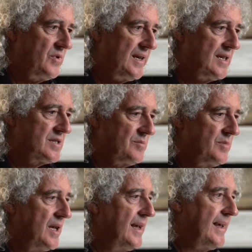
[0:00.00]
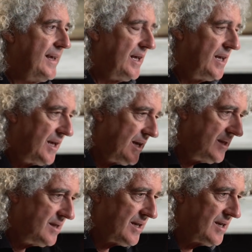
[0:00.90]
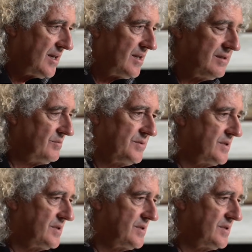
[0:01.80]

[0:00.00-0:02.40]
realism in their little